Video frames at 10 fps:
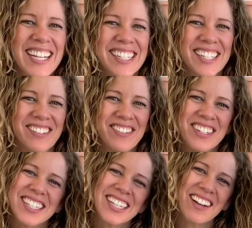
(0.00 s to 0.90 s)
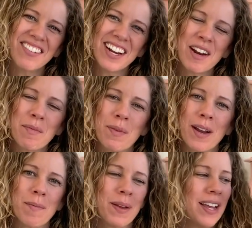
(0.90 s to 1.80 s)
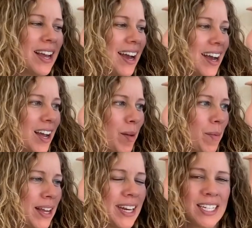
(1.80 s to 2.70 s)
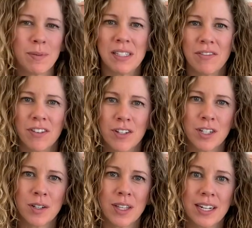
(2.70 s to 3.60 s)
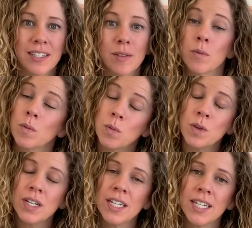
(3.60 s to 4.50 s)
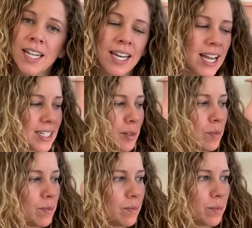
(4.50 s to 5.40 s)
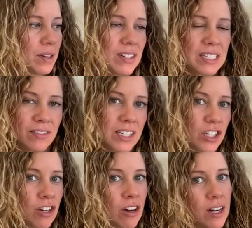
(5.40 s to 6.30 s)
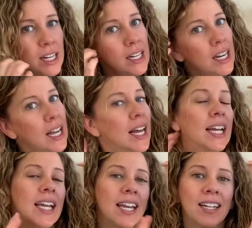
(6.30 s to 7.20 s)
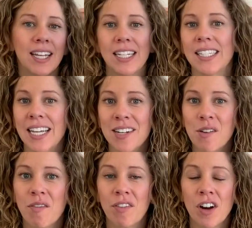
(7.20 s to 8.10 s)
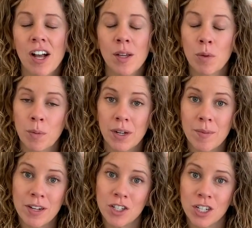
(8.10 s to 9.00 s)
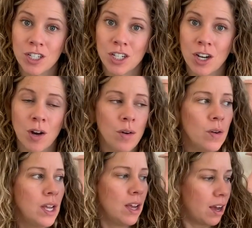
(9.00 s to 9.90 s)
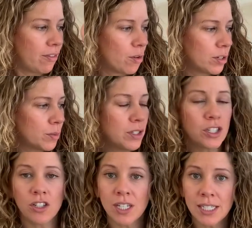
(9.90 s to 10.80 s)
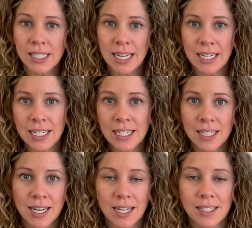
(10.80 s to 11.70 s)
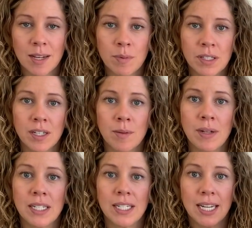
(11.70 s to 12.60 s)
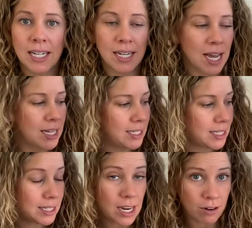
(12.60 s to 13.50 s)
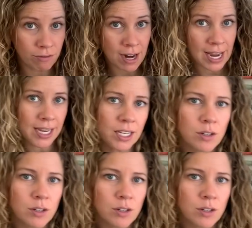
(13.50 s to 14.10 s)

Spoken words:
So we've just covered how to prep a nice piece of furniture that is wooden and has a previous finish on it. Again, a light sand overall, and we're pretty much good to go. Of course, once you're done sanding, the next step is going to be to take a rag.